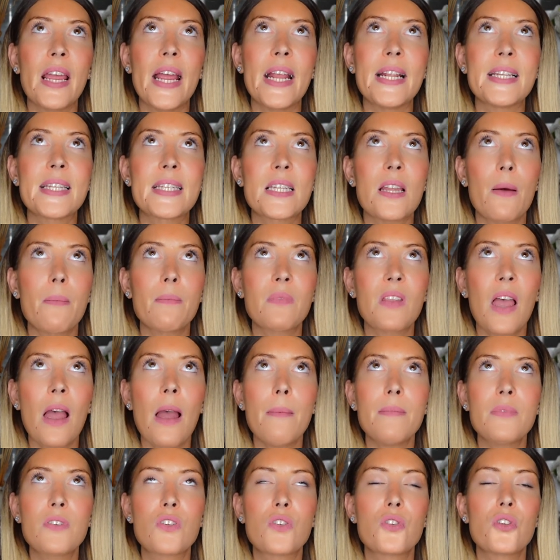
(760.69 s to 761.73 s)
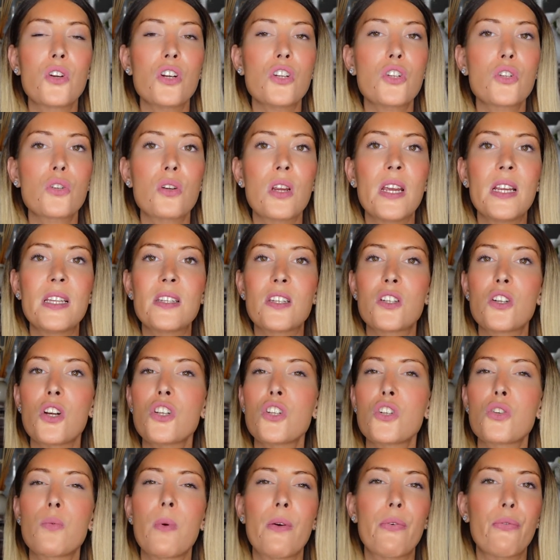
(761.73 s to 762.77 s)
And sometimes it's
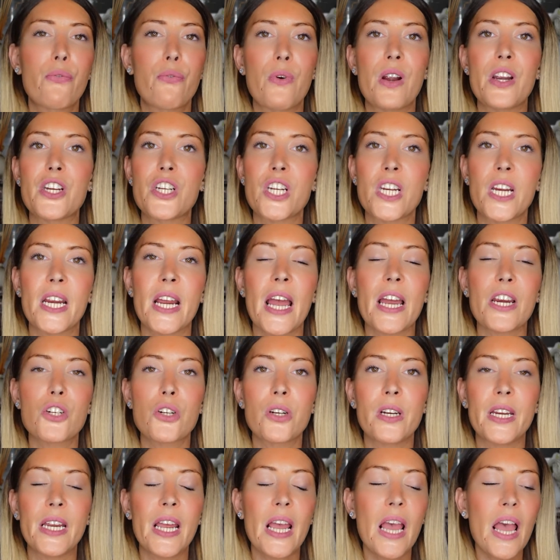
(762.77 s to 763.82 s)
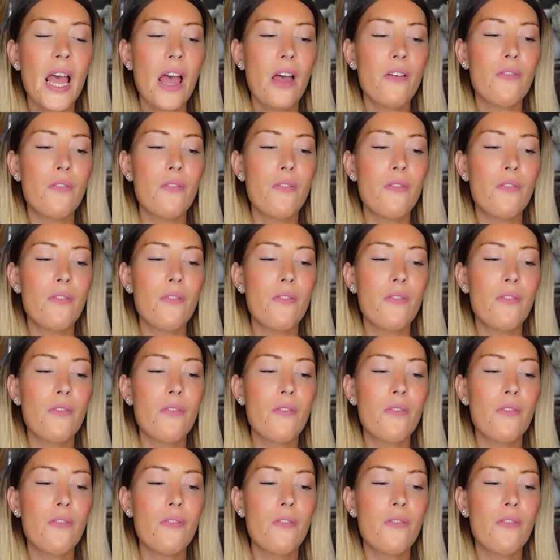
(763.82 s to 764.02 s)
just refreshing, actually.